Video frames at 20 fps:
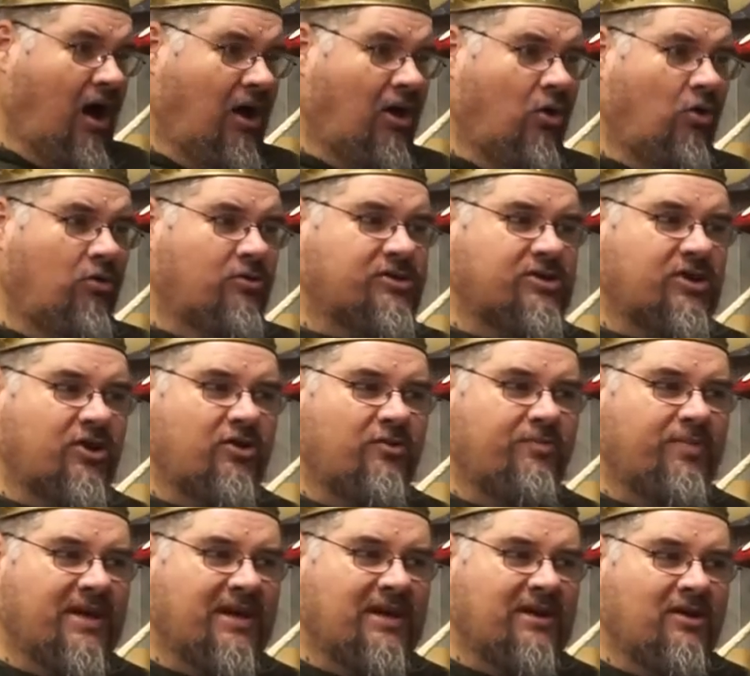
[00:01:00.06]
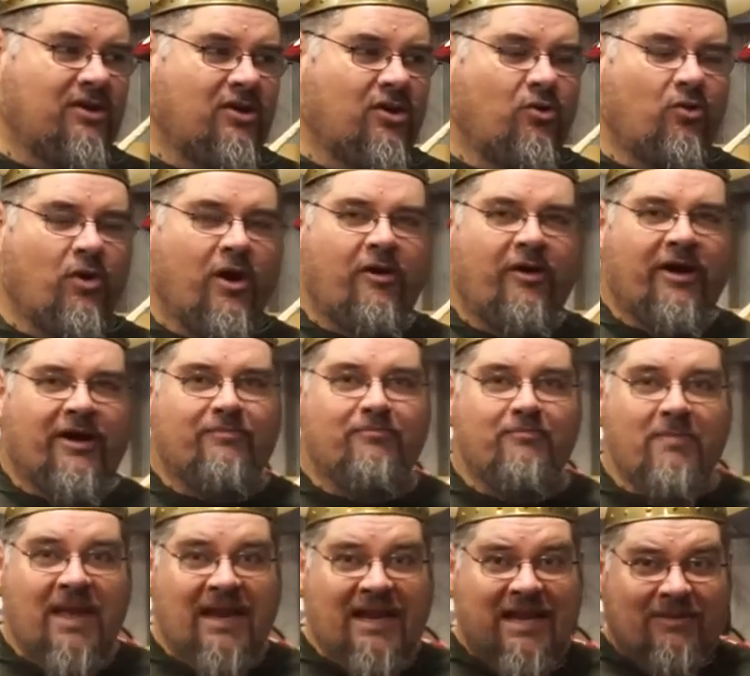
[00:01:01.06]
I'll also be
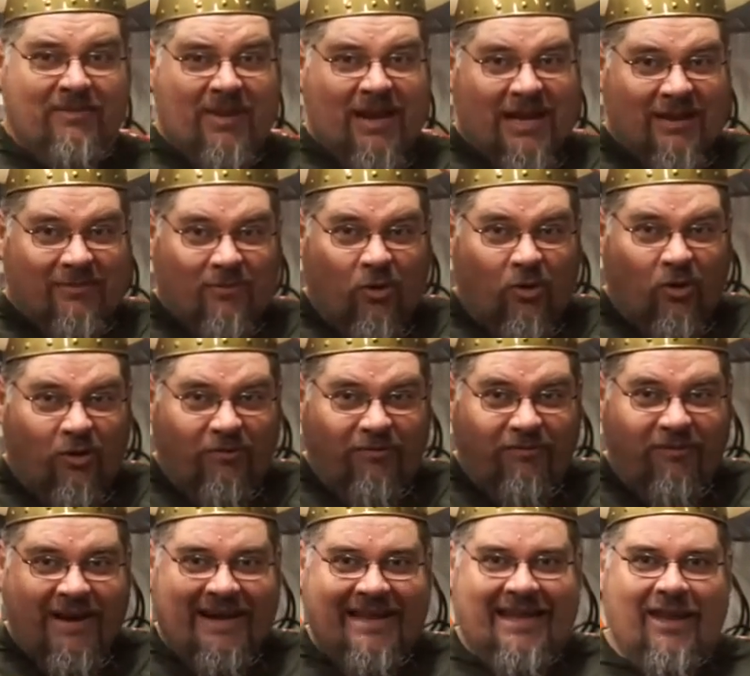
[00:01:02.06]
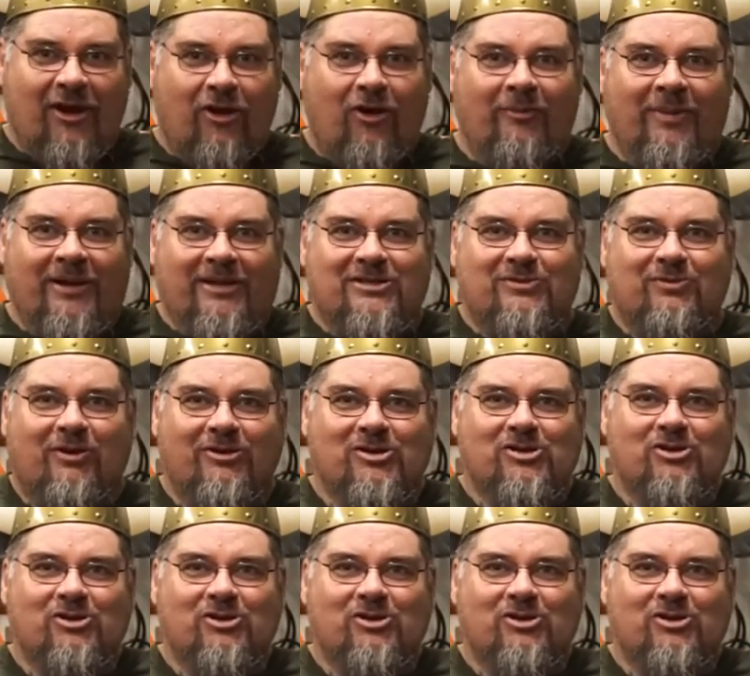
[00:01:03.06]
wearing many, many more funny helmets while